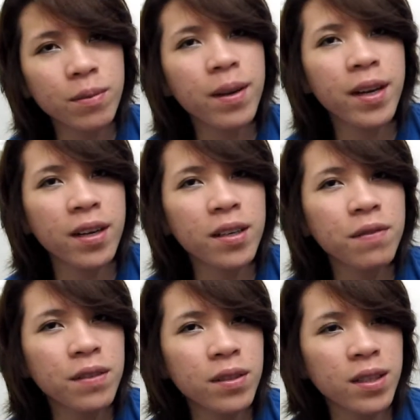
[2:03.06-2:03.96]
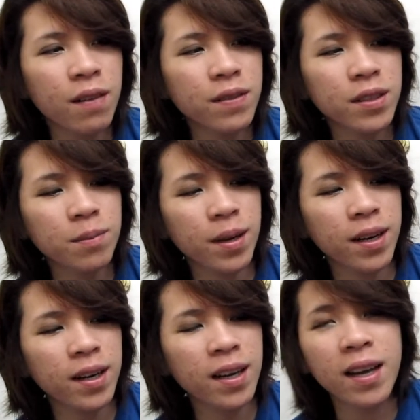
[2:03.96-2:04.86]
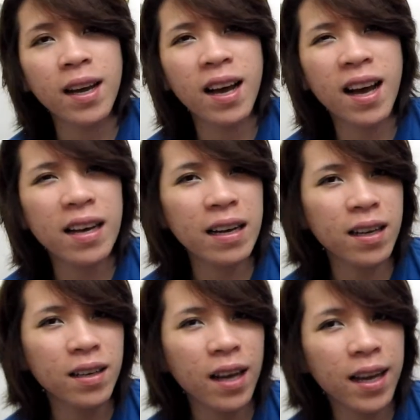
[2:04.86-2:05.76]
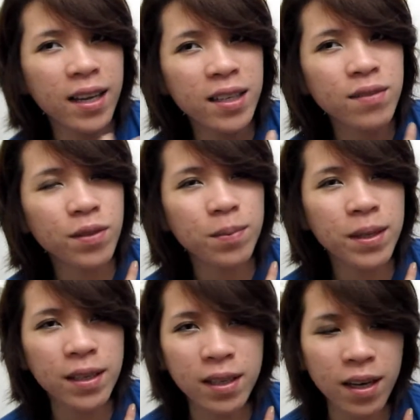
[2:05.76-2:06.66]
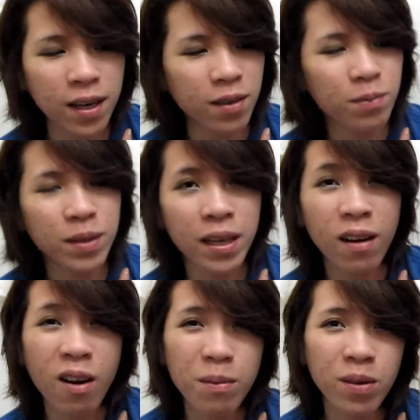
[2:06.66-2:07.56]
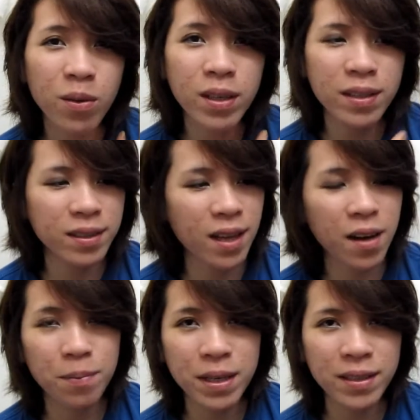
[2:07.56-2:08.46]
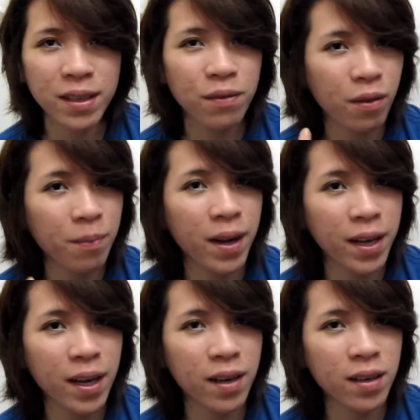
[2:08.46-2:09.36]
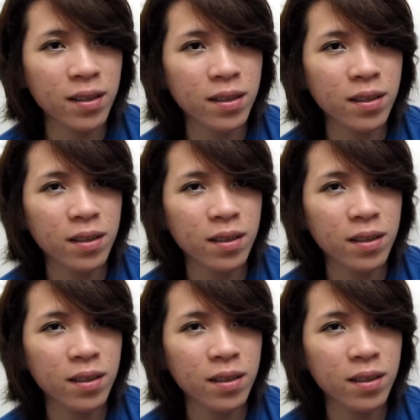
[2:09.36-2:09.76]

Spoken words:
my hair did feel softer. But I guess for me, I don't think almond oil is that amazing for my hair.